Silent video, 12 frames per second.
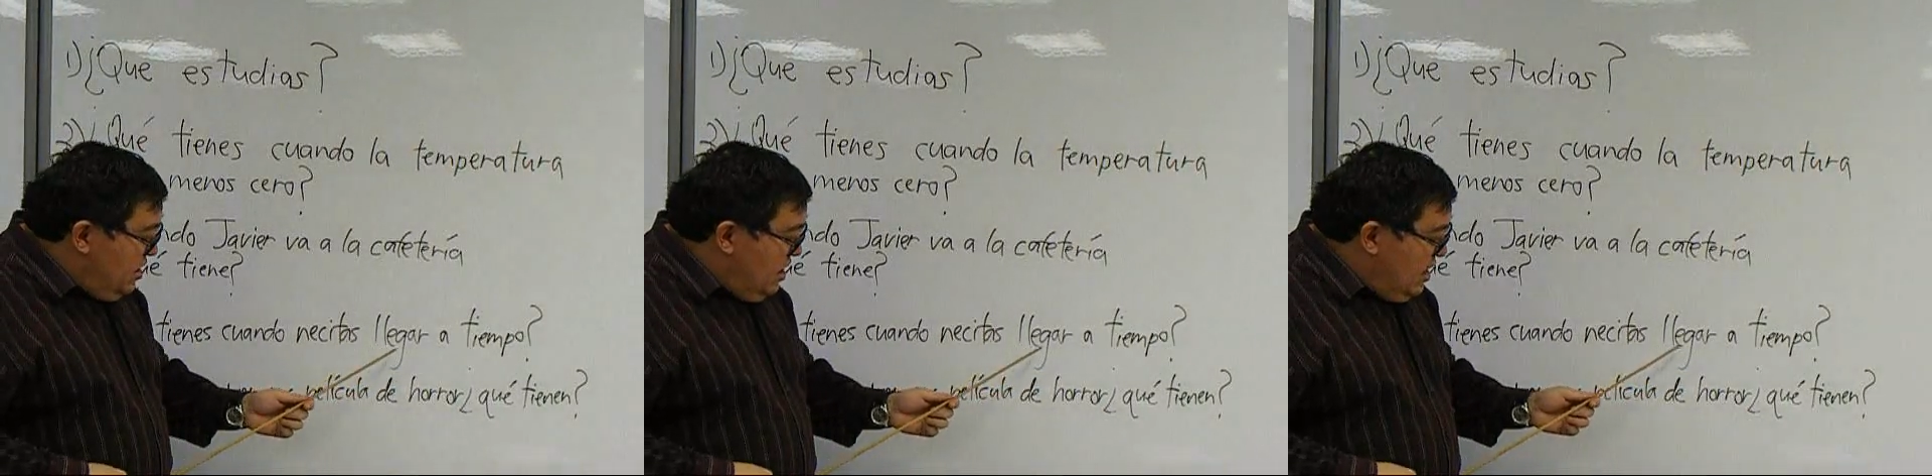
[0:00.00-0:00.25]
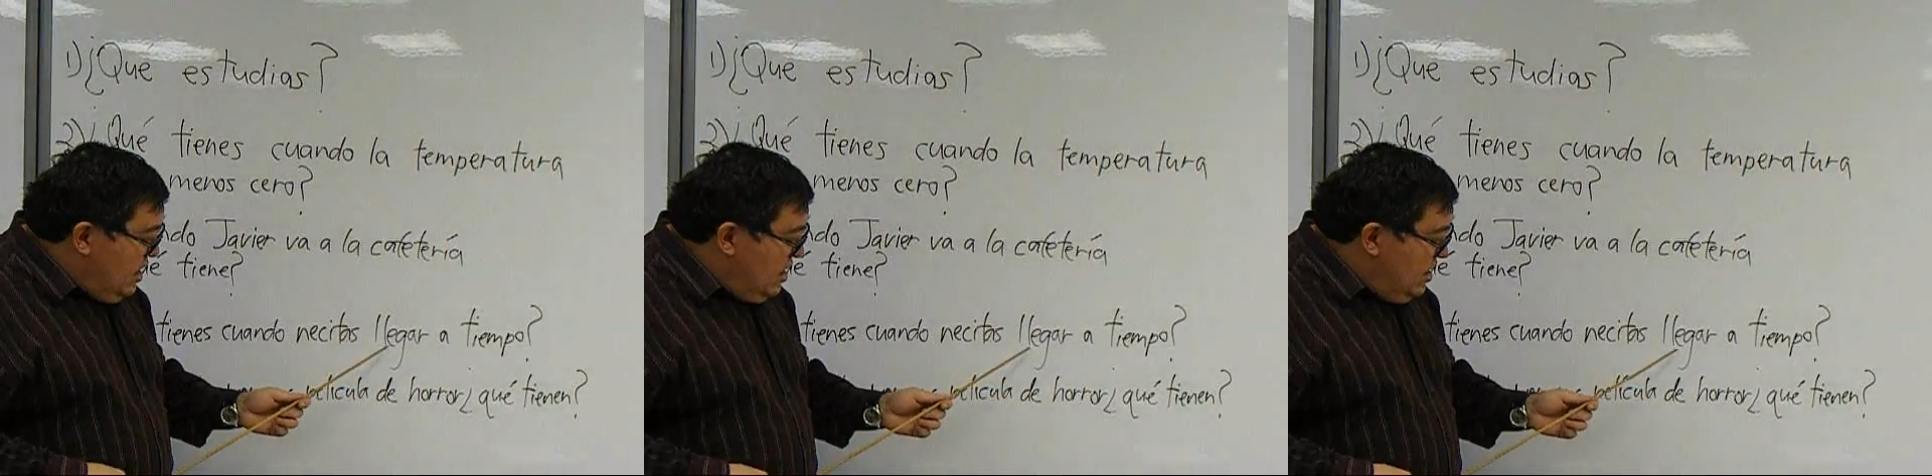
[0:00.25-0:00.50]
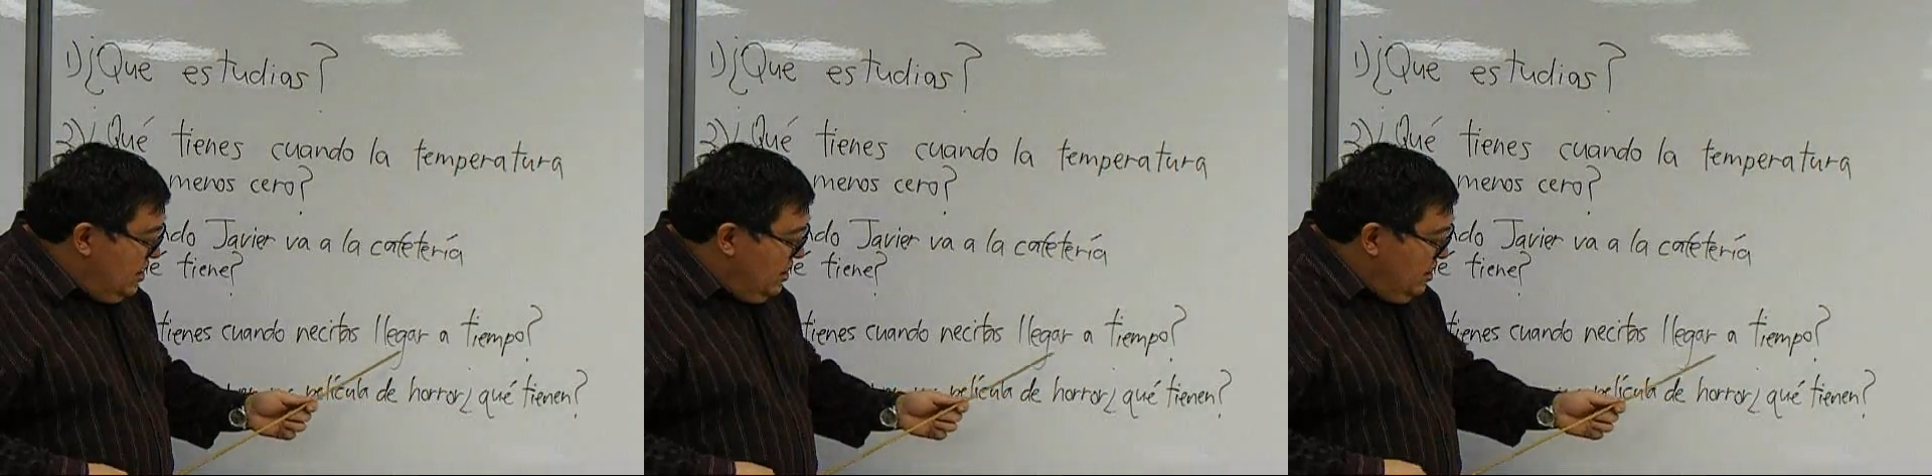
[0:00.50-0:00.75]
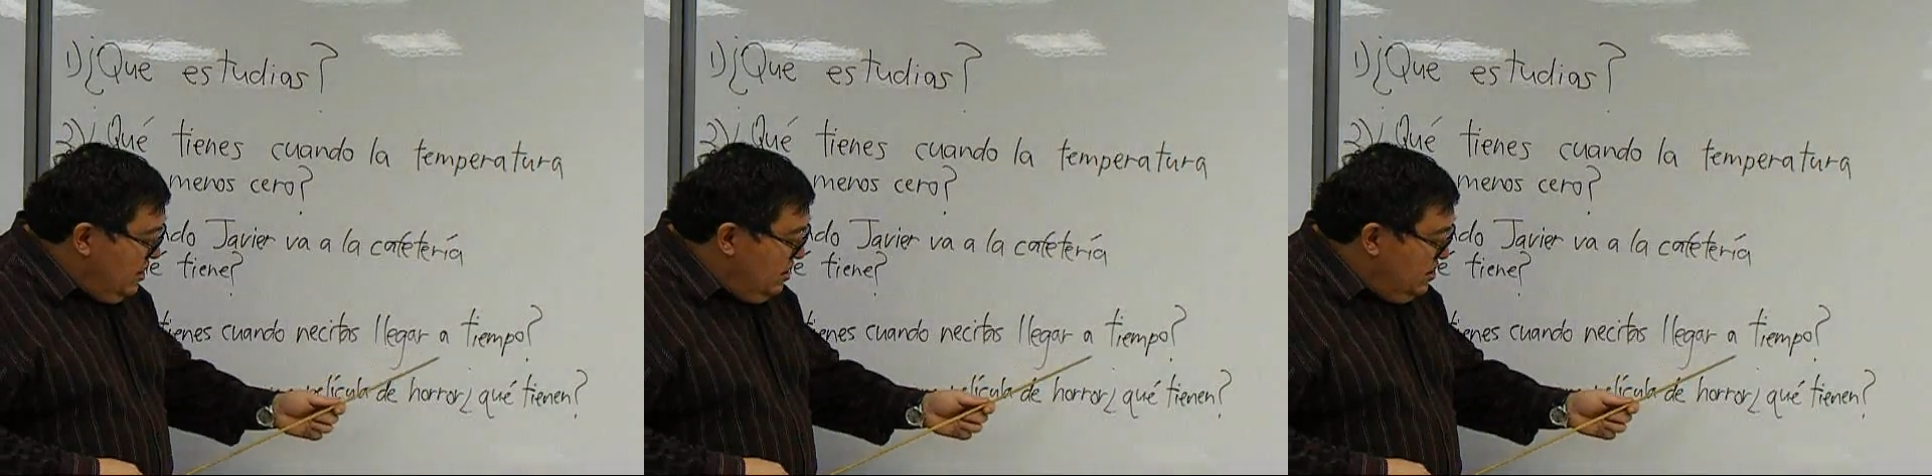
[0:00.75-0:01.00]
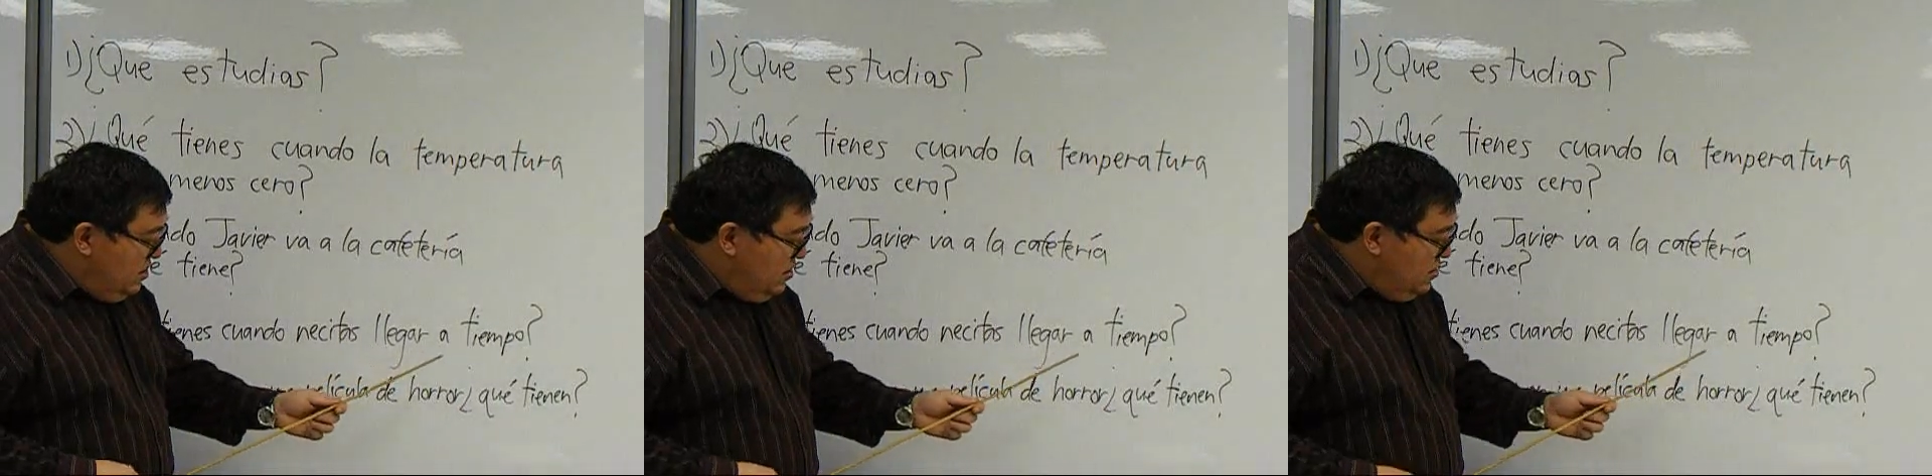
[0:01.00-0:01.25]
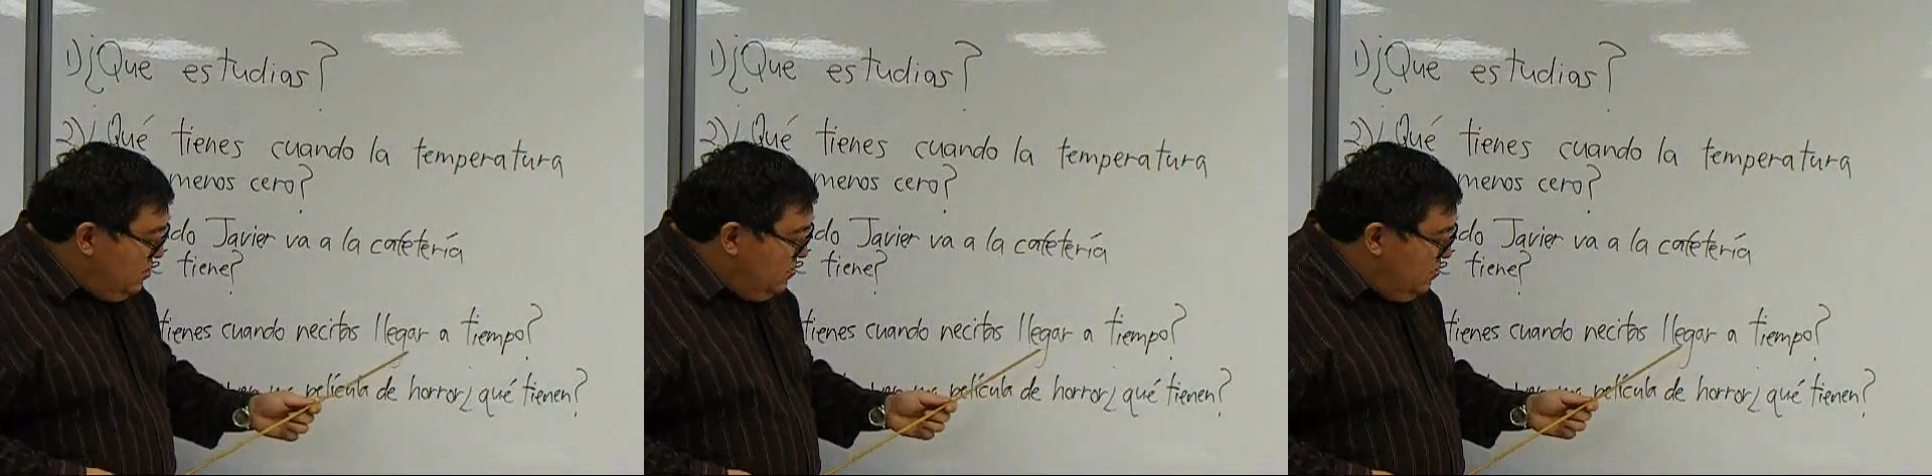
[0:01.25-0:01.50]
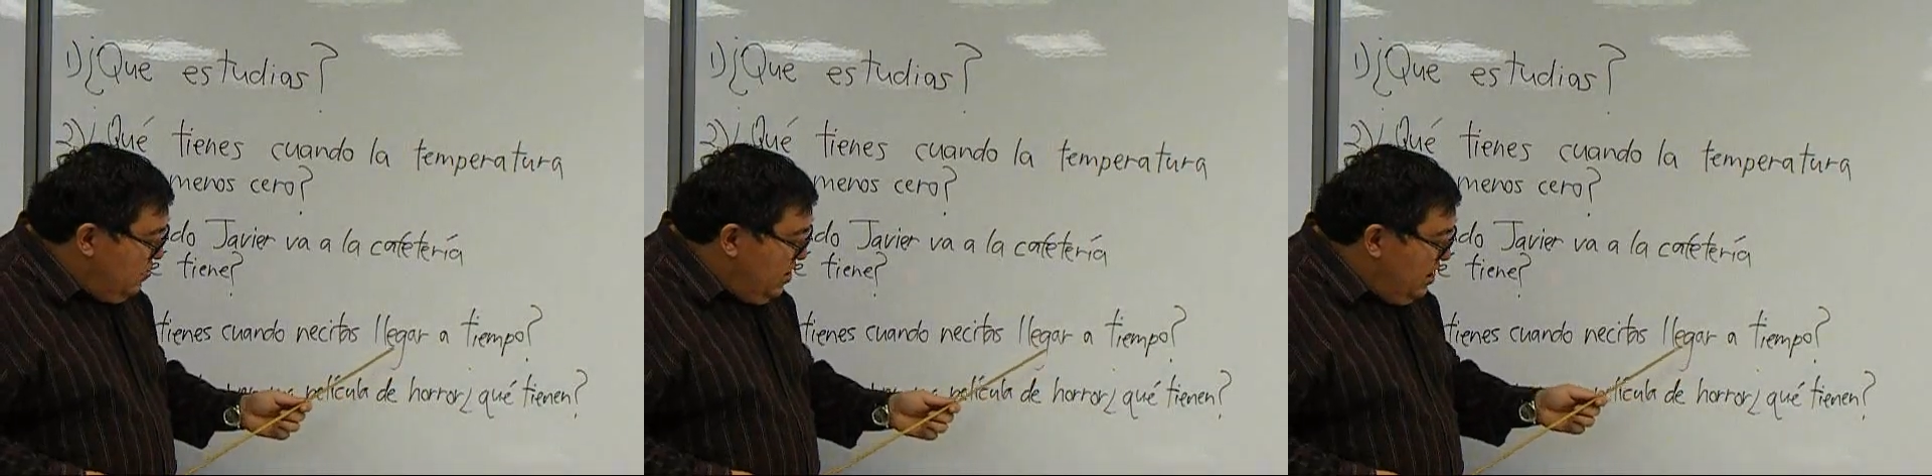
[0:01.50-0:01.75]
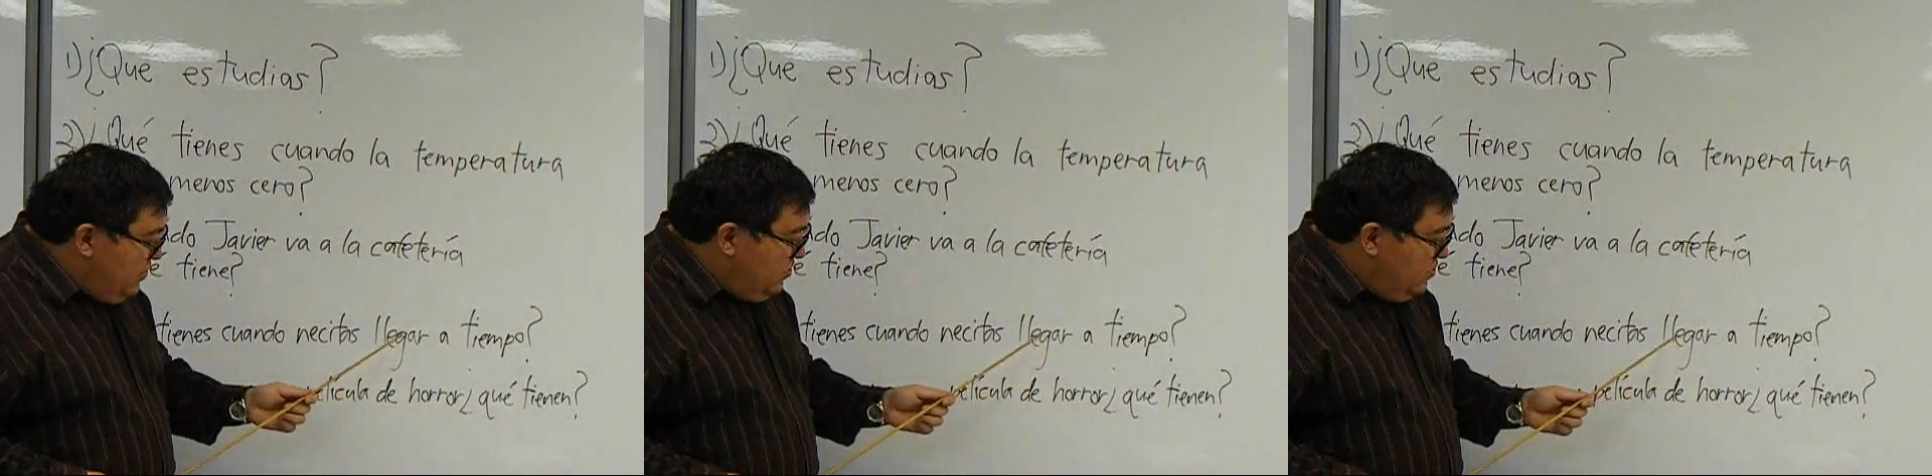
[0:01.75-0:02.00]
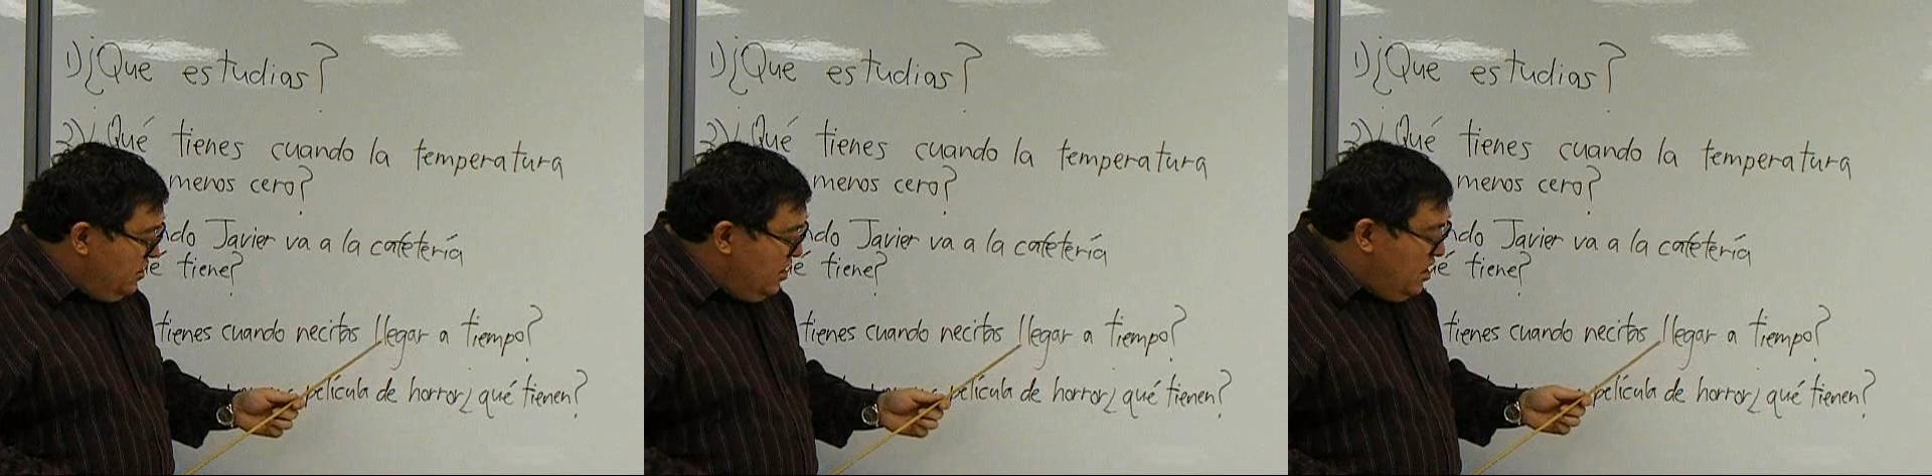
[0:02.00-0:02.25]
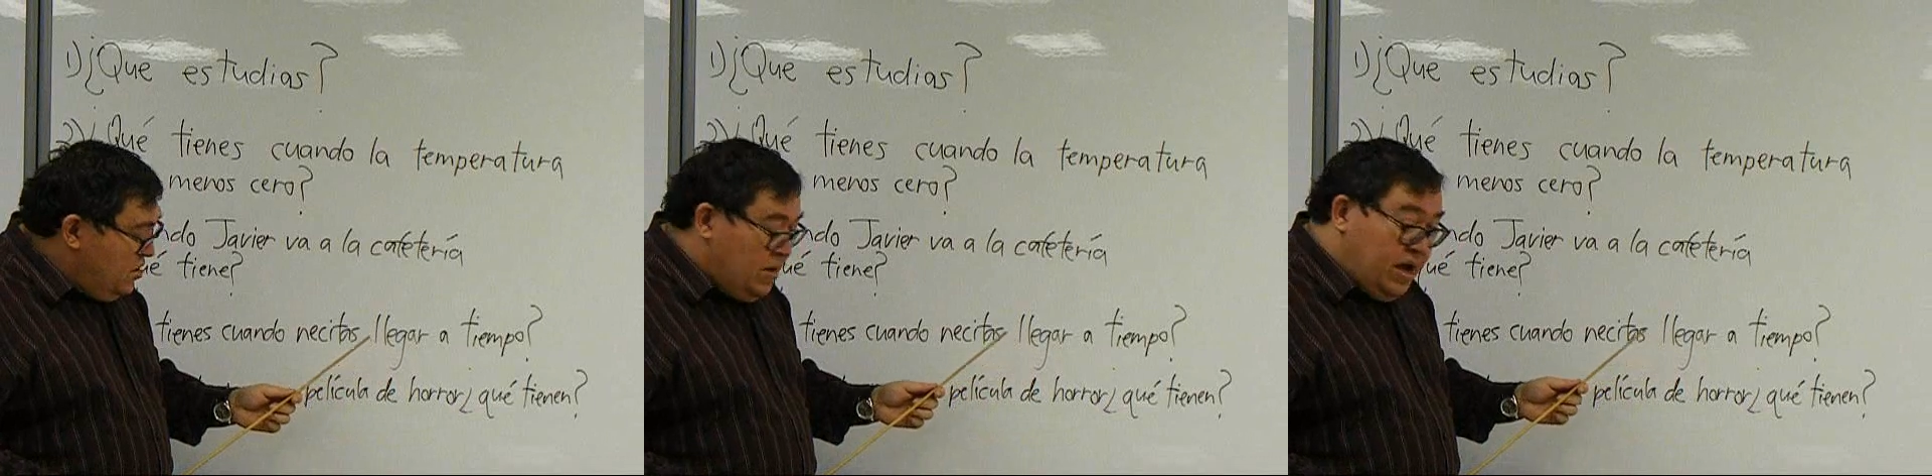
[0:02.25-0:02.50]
I need to arrive on time.